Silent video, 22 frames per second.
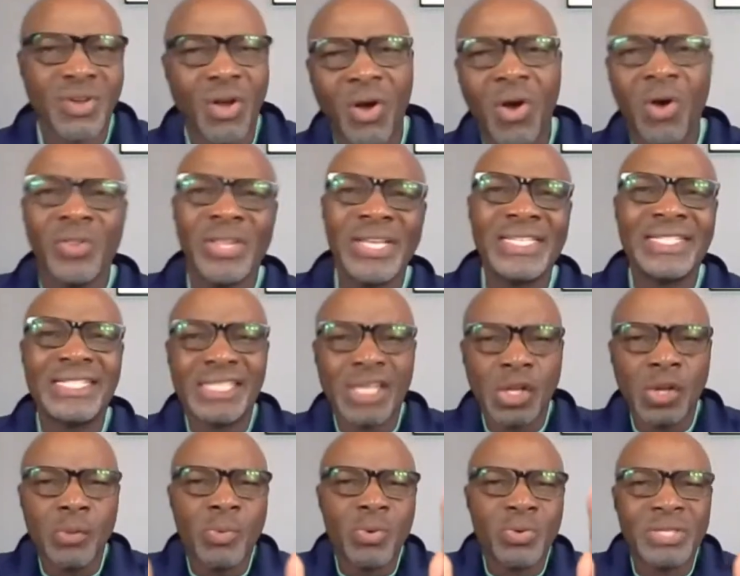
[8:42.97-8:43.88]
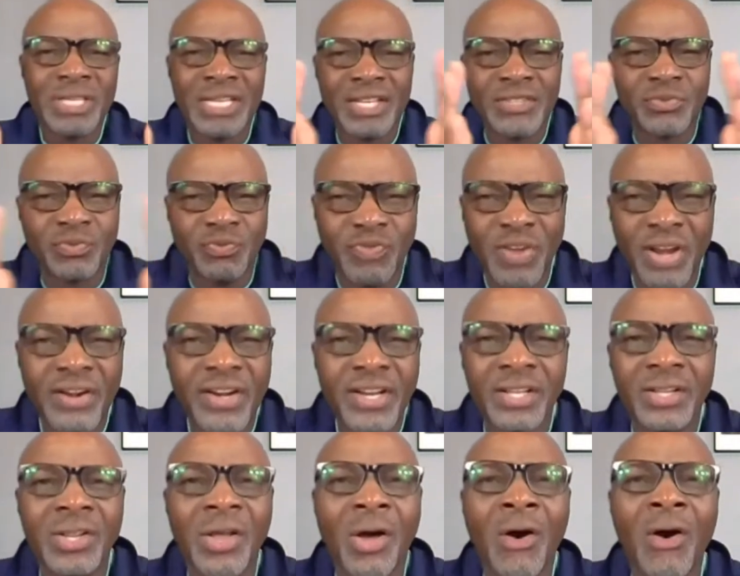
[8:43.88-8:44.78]
all these syllables and it's
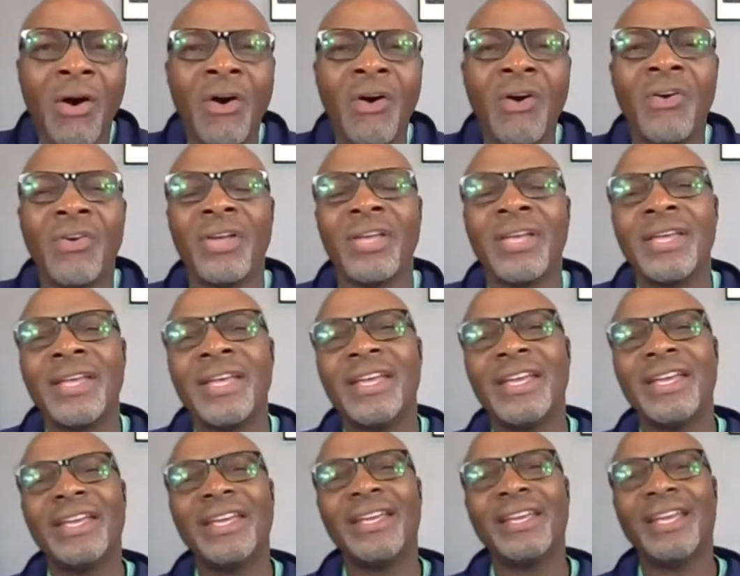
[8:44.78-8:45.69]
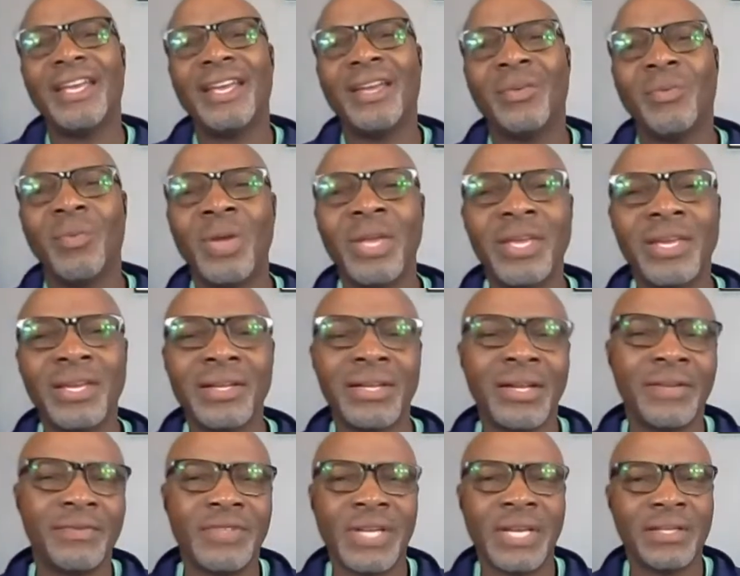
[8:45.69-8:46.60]
very long. And we
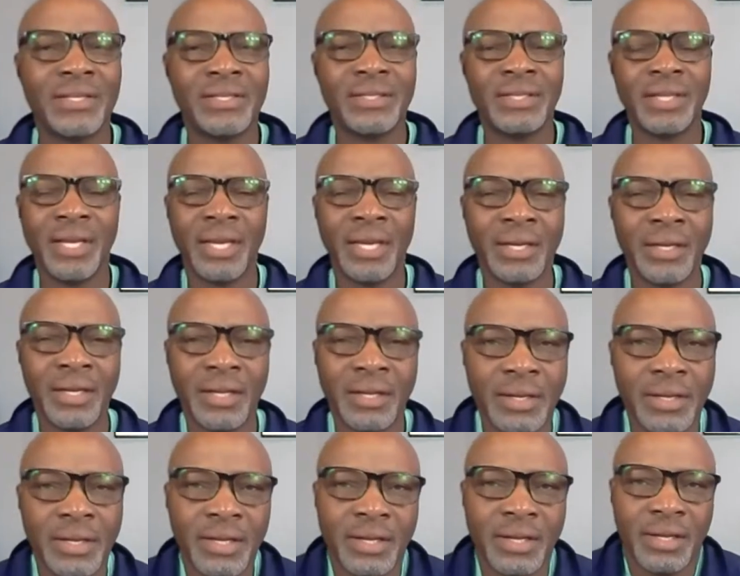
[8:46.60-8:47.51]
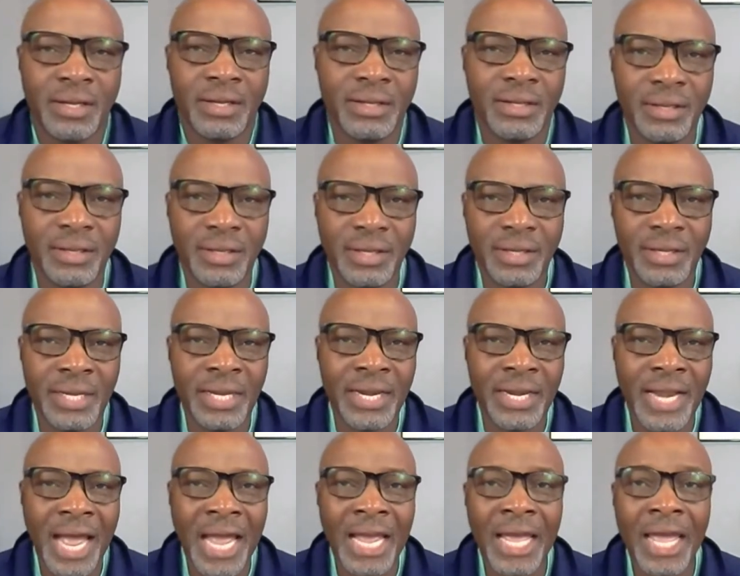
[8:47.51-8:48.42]
could have just said,
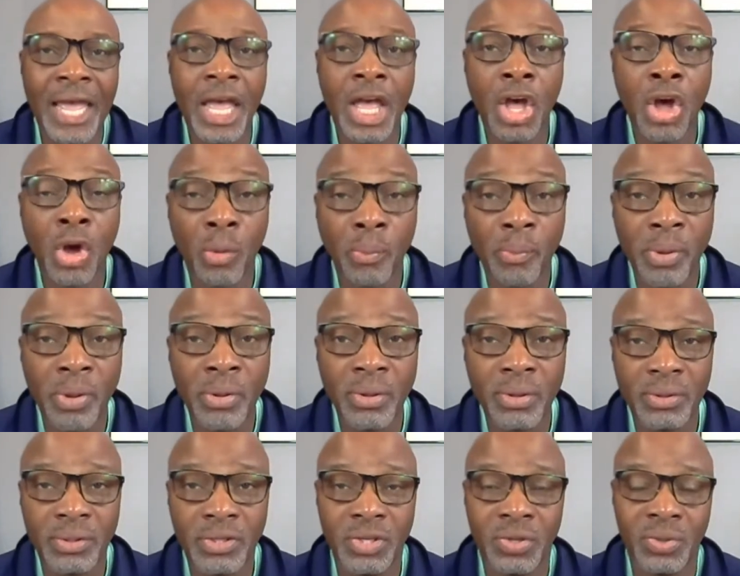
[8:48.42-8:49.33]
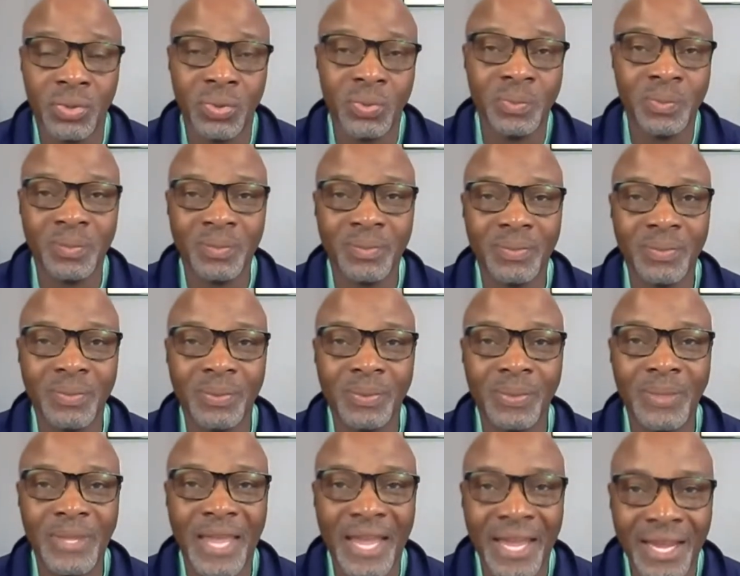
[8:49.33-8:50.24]
can I help you?
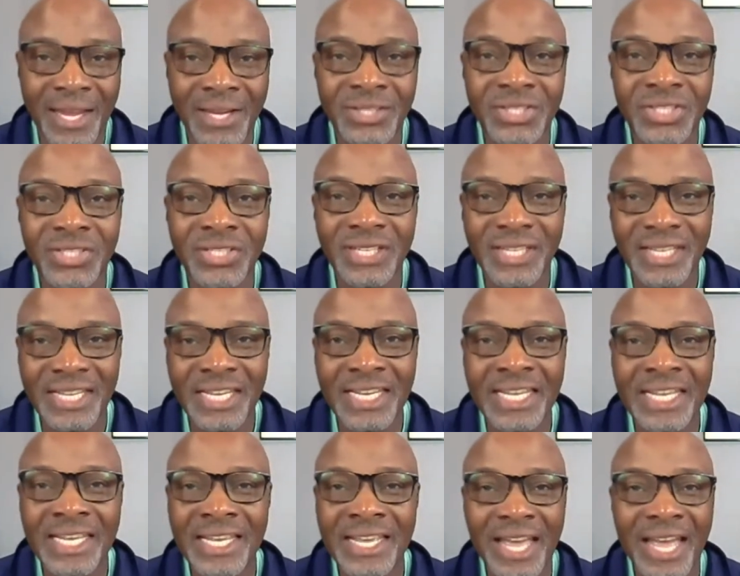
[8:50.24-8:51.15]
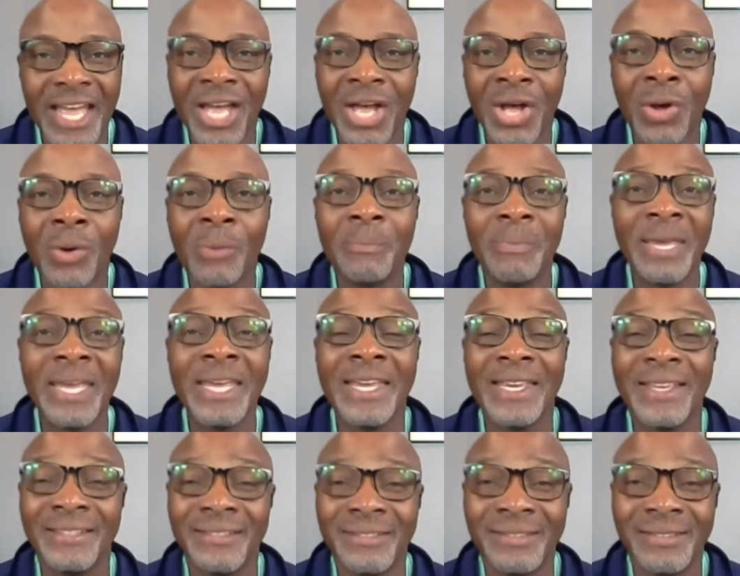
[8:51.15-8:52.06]

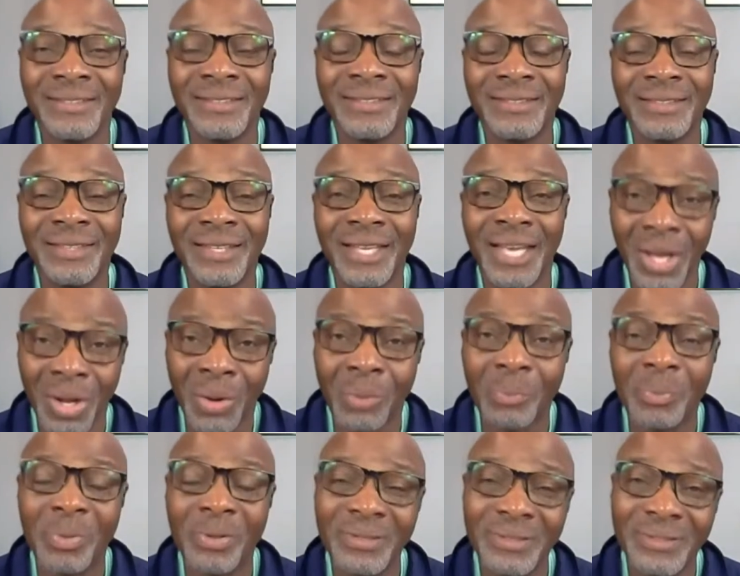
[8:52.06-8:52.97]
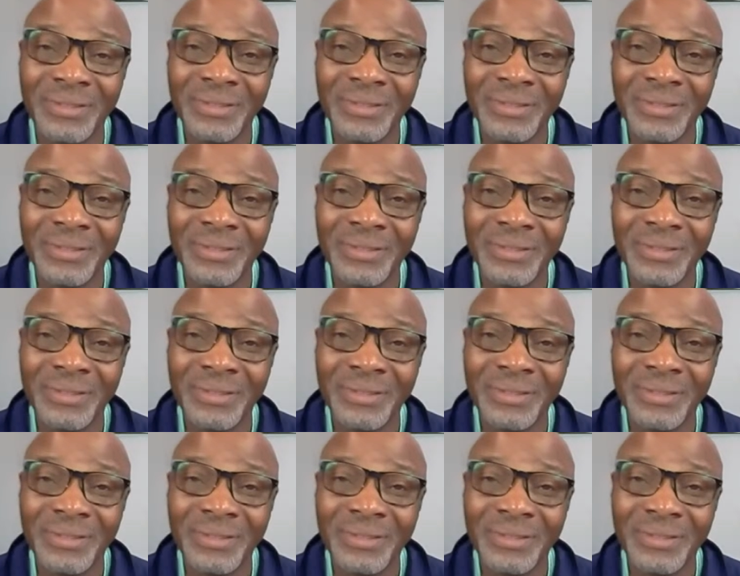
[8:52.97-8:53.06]
H-E-L-P, help.